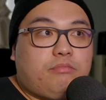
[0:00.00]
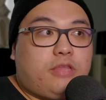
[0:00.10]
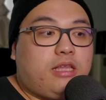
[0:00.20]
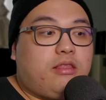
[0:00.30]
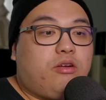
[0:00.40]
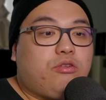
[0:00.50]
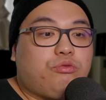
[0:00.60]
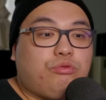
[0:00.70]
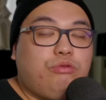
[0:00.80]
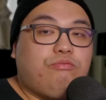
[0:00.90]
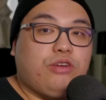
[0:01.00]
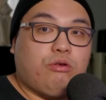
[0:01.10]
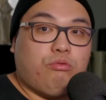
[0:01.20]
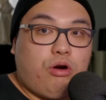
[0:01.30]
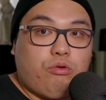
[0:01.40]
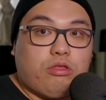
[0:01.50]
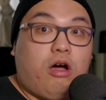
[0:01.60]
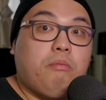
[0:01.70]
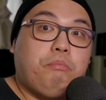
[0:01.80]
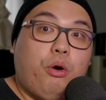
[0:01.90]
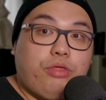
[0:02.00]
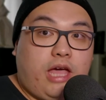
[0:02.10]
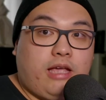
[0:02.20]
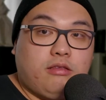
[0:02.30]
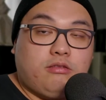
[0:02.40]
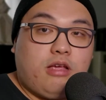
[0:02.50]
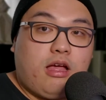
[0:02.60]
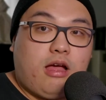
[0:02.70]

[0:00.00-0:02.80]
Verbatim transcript: then there is room for growth on both ends.